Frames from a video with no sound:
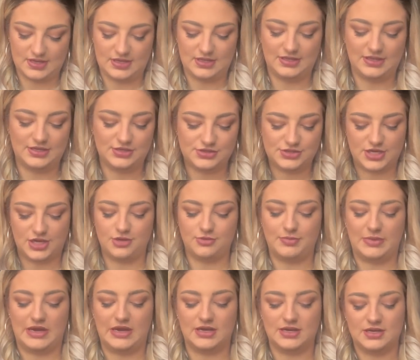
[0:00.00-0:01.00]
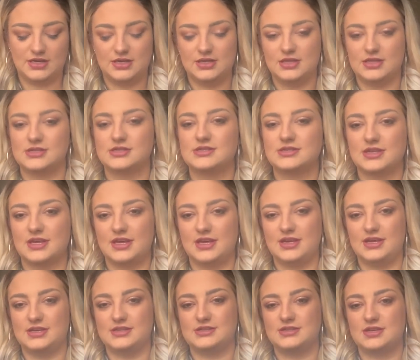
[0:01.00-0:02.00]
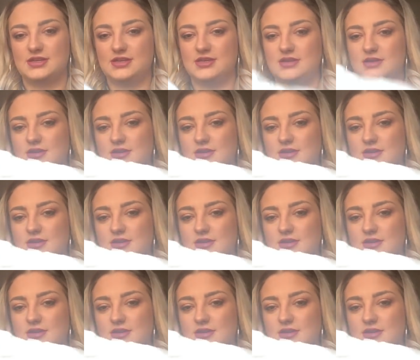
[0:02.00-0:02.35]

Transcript: a little tote bag that says,